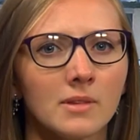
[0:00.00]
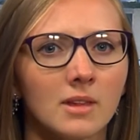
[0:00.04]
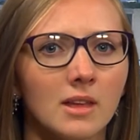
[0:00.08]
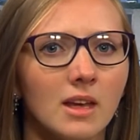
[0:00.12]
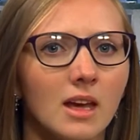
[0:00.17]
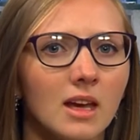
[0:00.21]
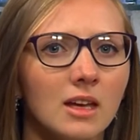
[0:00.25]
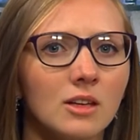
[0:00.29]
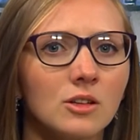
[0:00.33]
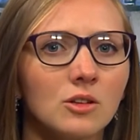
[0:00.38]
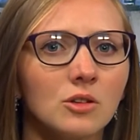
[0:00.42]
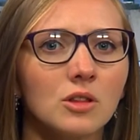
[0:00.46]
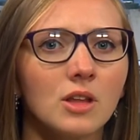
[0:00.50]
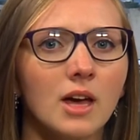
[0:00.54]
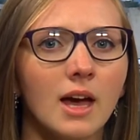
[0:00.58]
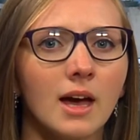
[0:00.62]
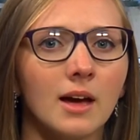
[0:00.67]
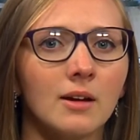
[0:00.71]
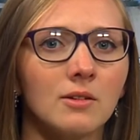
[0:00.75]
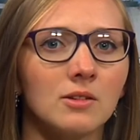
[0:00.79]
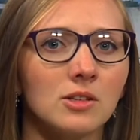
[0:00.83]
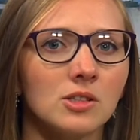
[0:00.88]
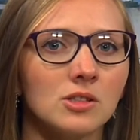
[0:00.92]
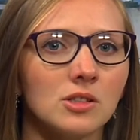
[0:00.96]
In other
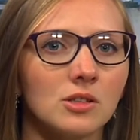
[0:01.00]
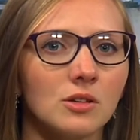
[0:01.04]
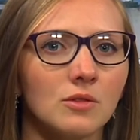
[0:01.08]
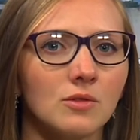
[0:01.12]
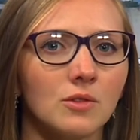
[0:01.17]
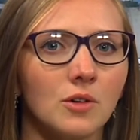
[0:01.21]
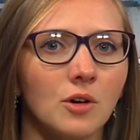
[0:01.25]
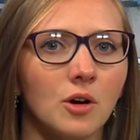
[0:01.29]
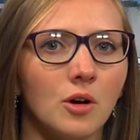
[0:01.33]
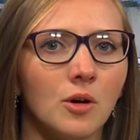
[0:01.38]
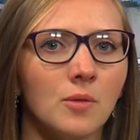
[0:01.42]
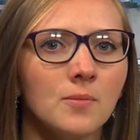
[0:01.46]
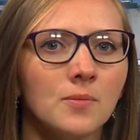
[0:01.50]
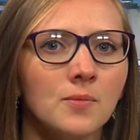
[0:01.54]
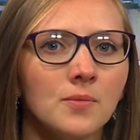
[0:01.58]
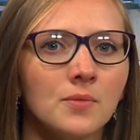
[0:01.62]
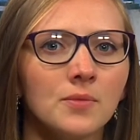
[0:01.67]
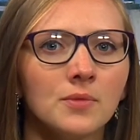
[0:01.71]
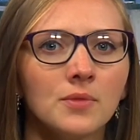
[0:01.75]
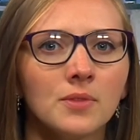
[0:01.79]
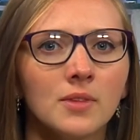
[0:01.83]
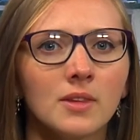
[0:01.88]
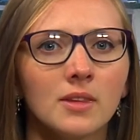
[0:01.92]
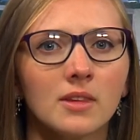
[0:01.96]
areas of the form,
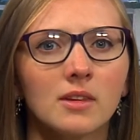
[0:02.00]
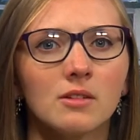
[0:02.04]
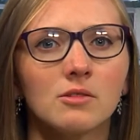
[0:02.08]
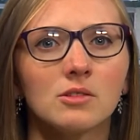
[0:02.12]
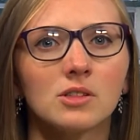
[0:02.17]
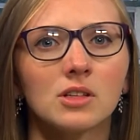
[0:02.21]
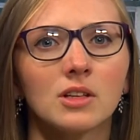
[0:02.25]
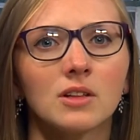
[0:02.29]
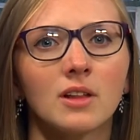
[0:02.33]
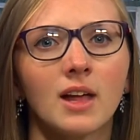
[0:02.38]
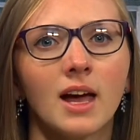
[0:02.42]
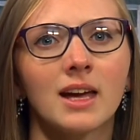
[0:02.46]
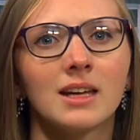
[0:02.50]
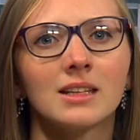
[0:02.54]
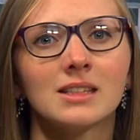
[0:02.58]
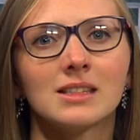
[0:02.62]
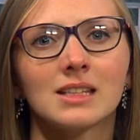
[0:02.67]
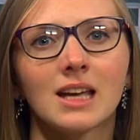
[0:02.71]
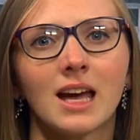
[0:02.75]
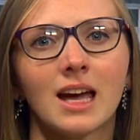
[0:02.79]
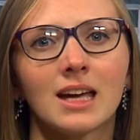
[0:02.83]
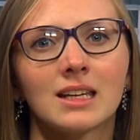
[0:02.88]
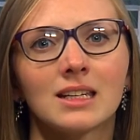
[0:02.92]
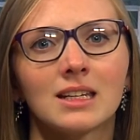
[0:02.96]
there is a line
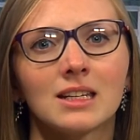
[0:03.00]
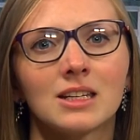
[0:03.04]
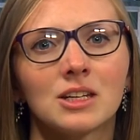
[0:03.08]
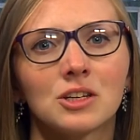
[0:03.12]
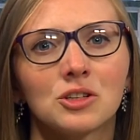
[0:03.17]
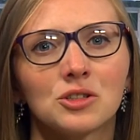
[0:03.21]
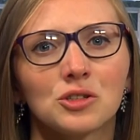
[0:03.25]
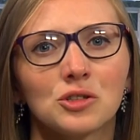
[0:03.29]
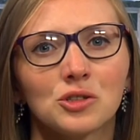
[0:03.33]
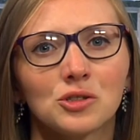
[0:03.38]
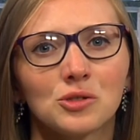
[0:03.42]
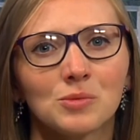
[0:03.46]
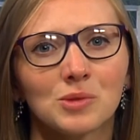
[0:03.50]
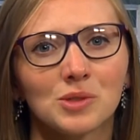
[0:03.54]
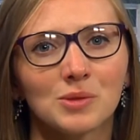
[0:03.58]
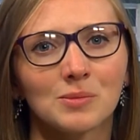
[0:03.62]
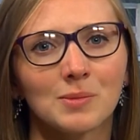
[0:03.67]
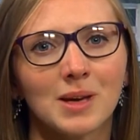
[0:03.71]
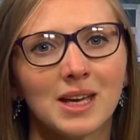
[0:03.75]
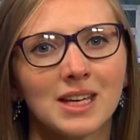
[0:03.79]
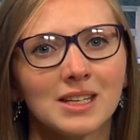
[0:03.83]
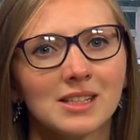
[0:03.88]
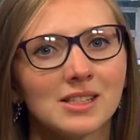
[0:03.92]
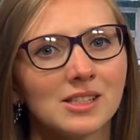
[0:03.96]
to add any adjustments
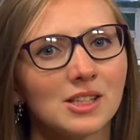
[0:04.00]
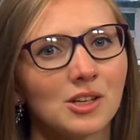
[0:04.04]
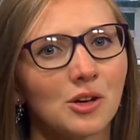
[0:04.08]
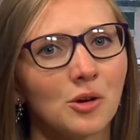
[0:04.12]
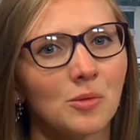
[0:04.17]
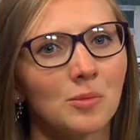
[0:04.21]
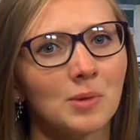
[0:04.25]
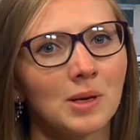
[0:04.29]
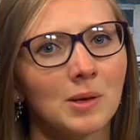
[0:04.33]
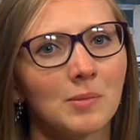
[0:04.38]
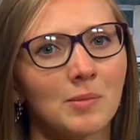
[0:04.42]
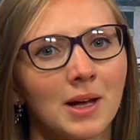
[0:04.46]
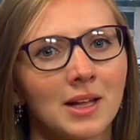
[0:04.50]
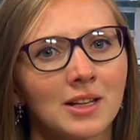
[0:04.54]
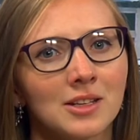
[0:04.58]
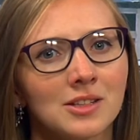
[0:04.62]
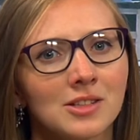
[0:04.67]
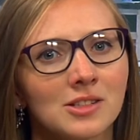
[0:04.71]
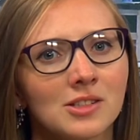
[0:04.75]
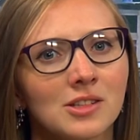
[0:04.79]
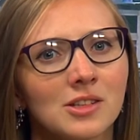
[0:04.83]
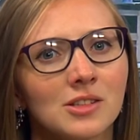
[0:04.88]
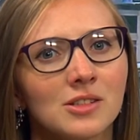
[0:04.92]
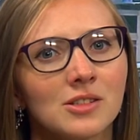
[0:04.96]
made to the opening
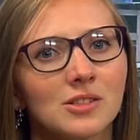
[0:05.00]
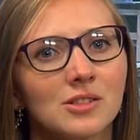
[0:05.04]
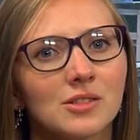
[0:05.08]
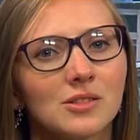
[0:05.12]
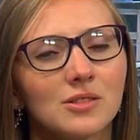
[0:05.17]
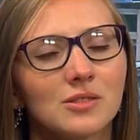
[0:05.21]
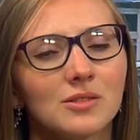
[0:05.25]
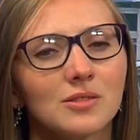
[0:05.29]
balances.